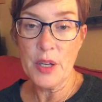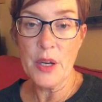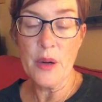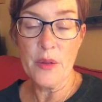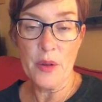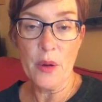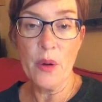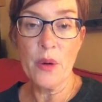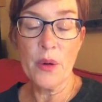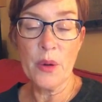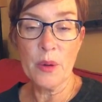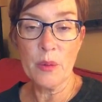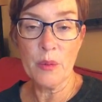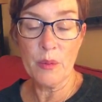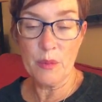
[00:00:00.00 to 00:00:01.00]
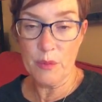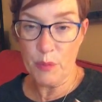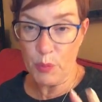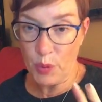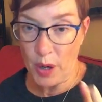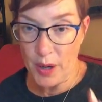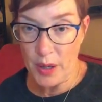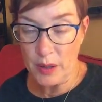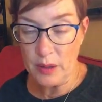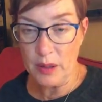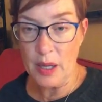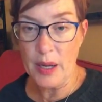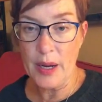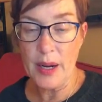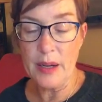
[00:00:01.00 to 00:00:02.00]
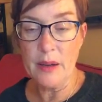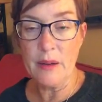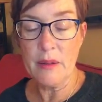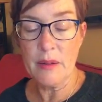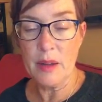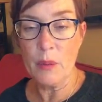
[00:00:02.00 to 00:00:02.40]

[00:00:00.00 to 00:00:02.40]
you know, the whole product line